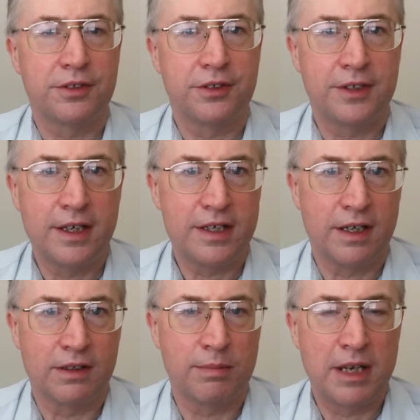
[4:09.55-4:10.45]
studying
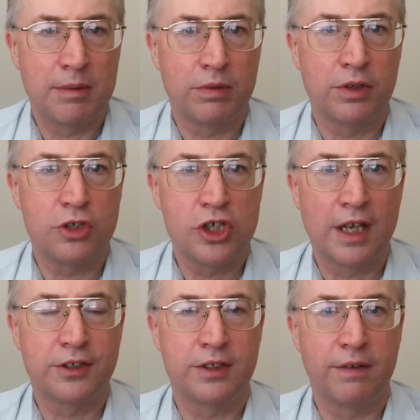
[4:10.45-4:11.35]
to be able to
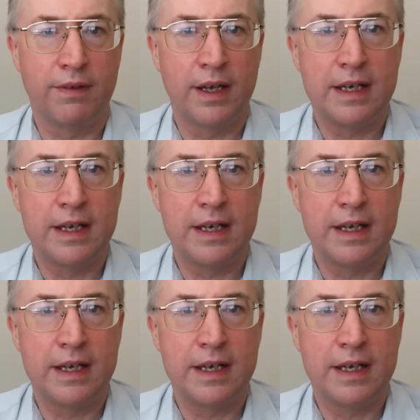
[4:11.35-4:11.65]
justify